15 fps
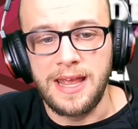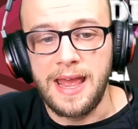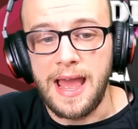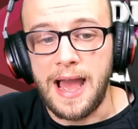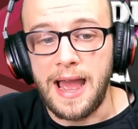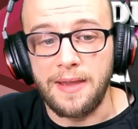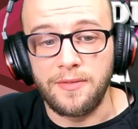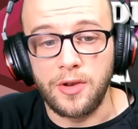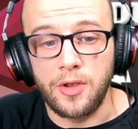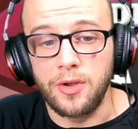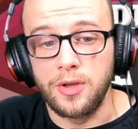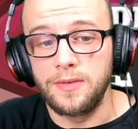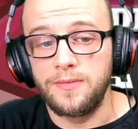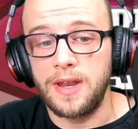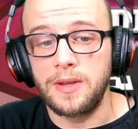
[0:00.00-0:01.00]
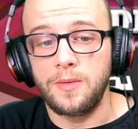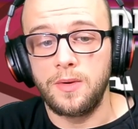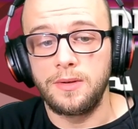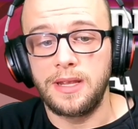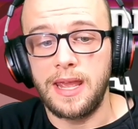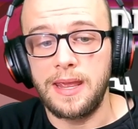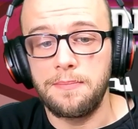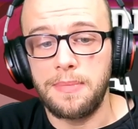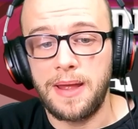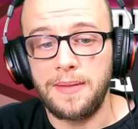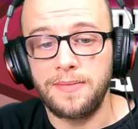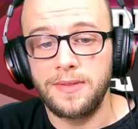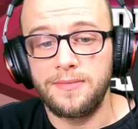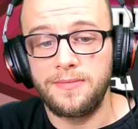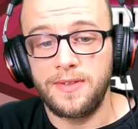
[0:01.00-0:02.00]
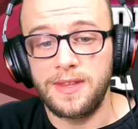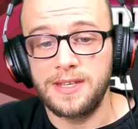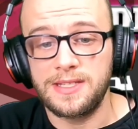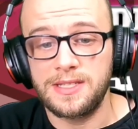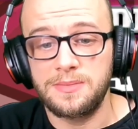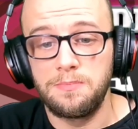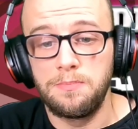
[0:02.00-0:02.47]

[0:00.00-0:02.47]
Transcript: I haven't heard of anyone getting banned for this,